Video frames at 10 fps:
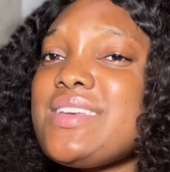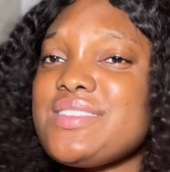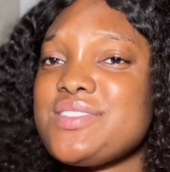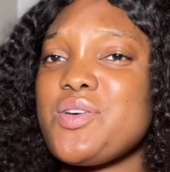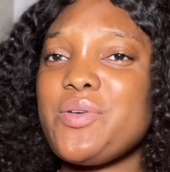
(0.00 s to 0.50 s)

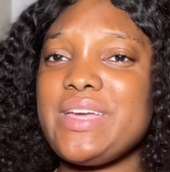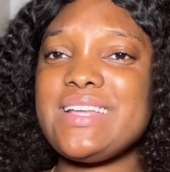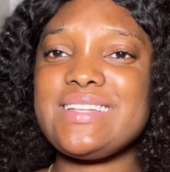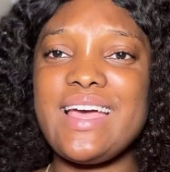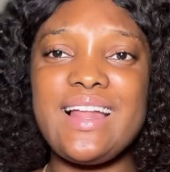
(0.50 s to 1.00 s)
So
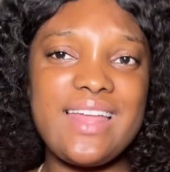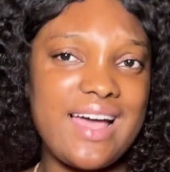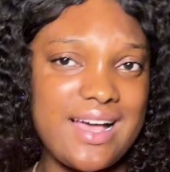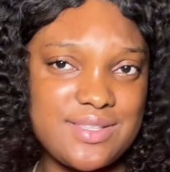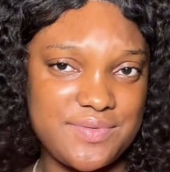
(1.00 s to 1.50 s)
in the early
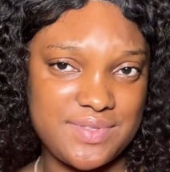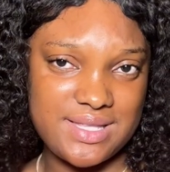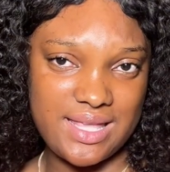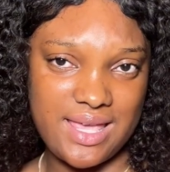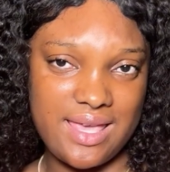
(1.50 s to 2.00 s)
hours of
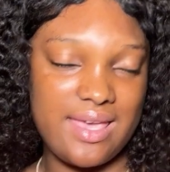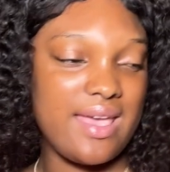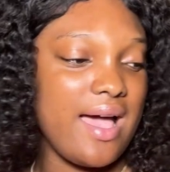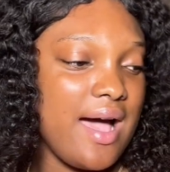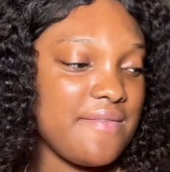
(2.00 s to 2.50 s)
today,
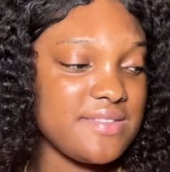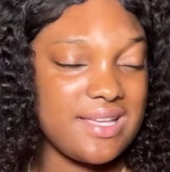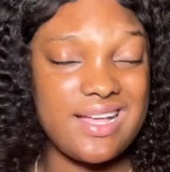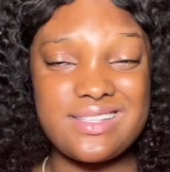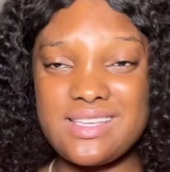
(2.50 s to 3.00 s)

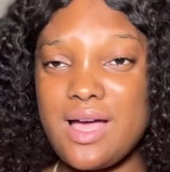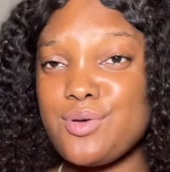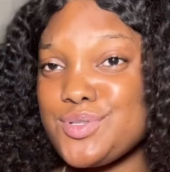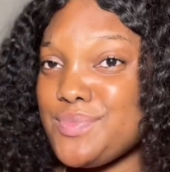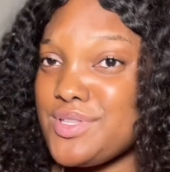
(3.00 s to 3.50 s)
after the
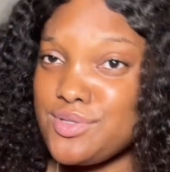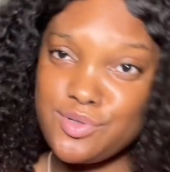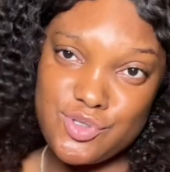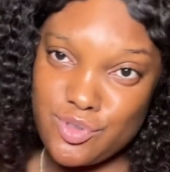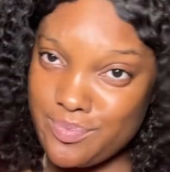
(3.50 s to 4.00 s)
housemates
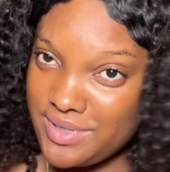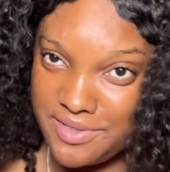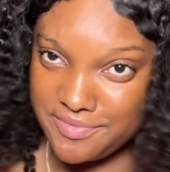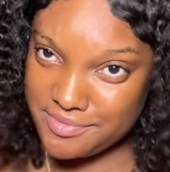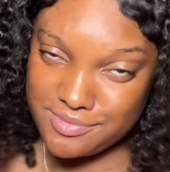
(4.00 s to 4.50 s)
don't chop belly
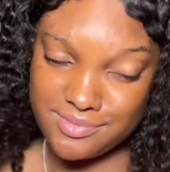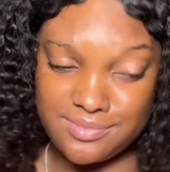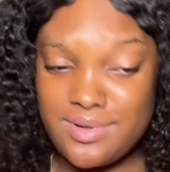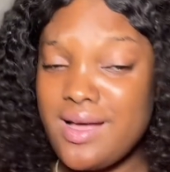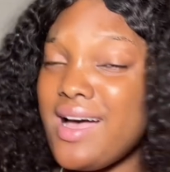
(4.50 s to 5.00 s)
food,
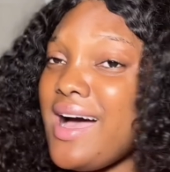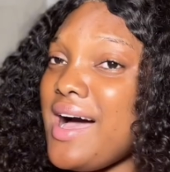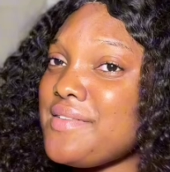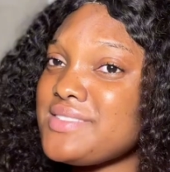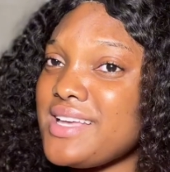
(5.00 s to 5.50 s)

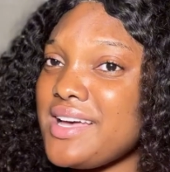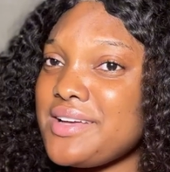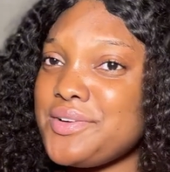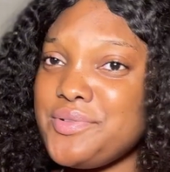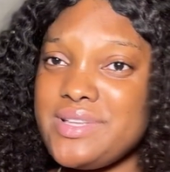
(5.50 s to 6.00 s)
after
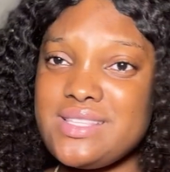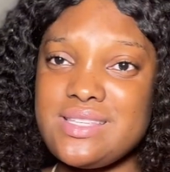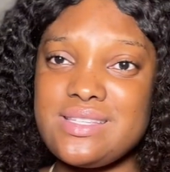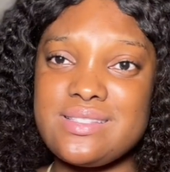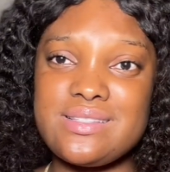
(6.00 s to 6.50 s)

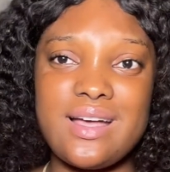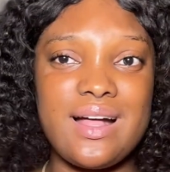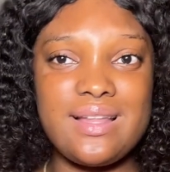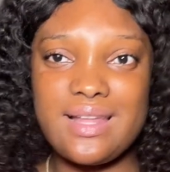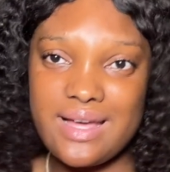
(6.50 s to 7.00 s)
creating
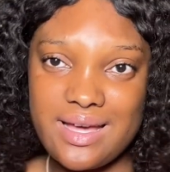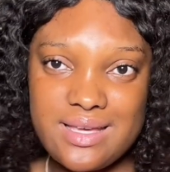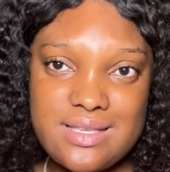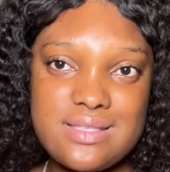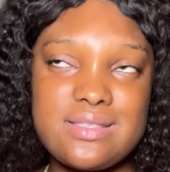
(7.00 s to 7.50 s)

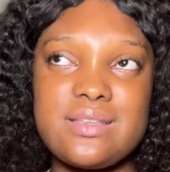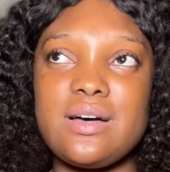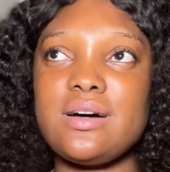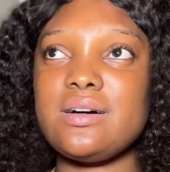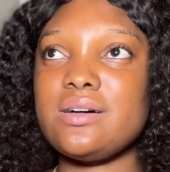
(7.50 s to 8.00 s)
allies
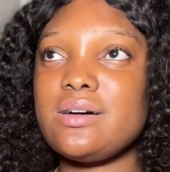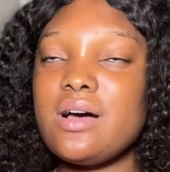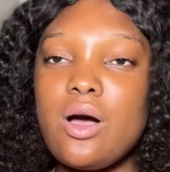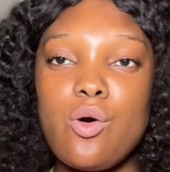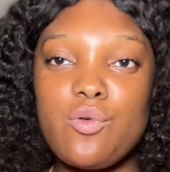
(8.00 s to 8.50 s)

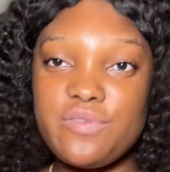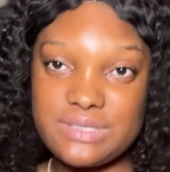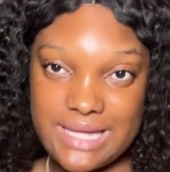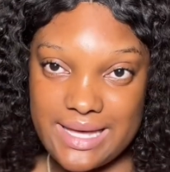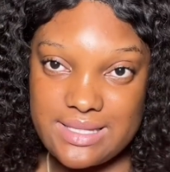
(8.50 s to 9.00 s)

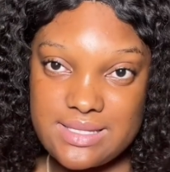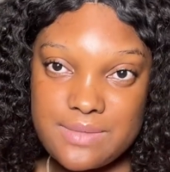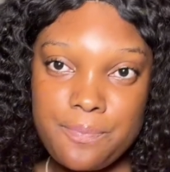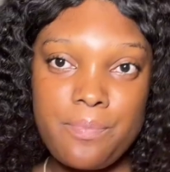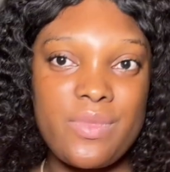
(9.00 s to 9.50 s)
overnight,
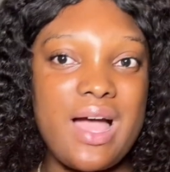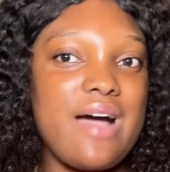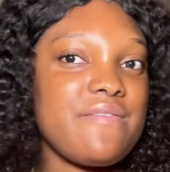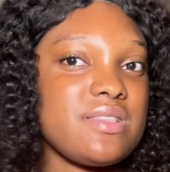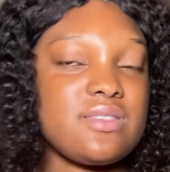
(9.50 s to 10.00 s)

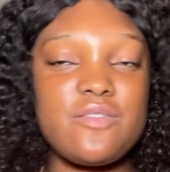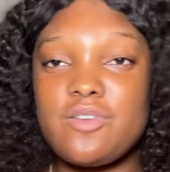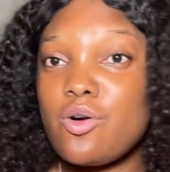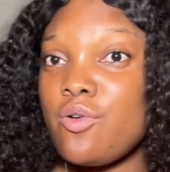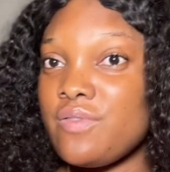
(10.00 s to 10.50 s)
having several
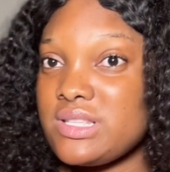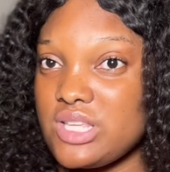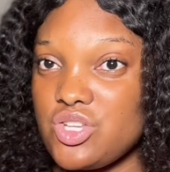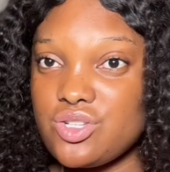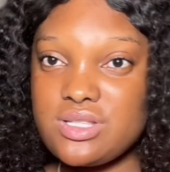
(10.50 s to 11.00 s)

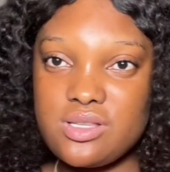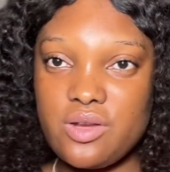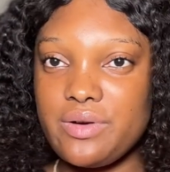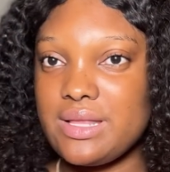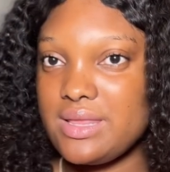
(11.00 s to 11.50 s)
conversations
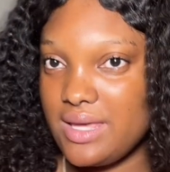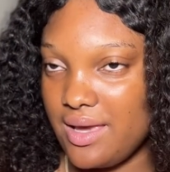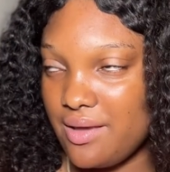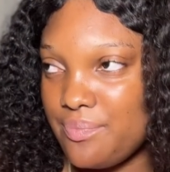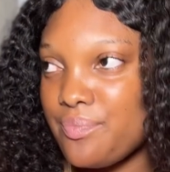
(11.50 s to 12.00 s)
here and
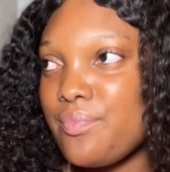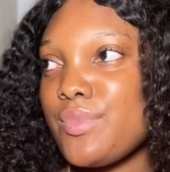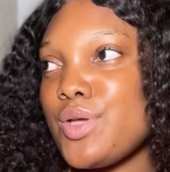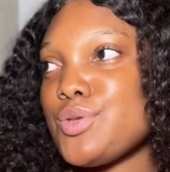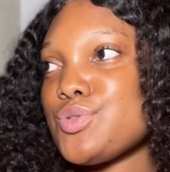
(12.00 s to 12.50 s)
there,
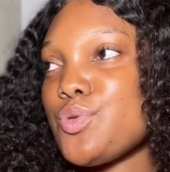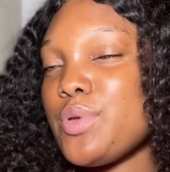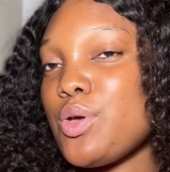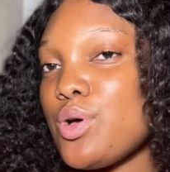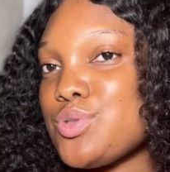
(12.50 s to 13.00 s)
so we
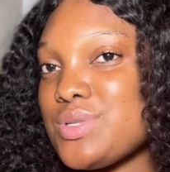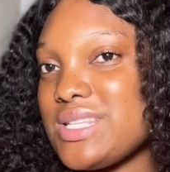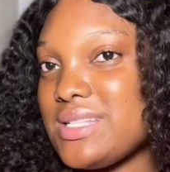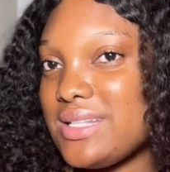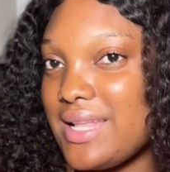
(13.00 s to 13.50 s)
got to see
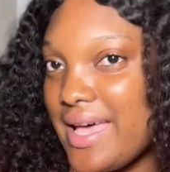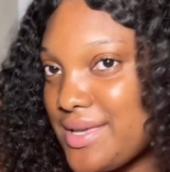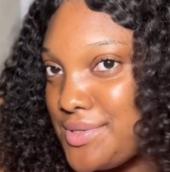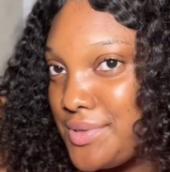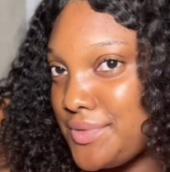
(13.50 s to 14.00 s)
the
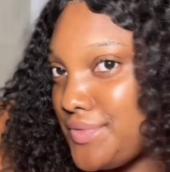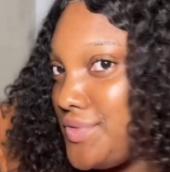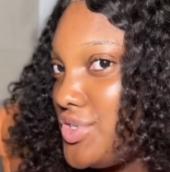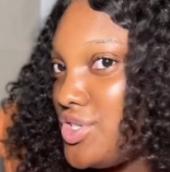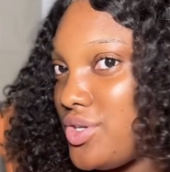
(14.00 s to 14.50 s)
likes of
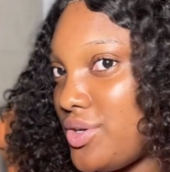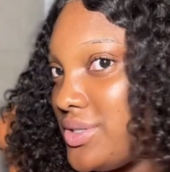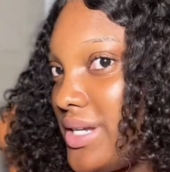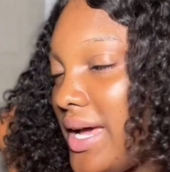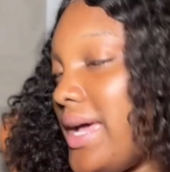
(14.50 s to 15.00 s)

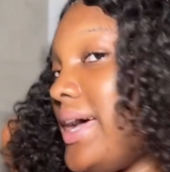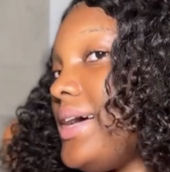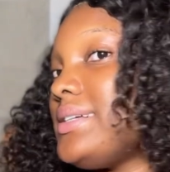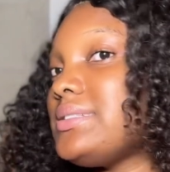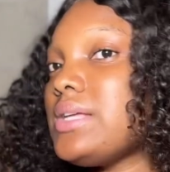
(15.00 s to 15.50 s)
Sean
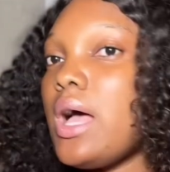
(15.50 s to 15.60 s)
and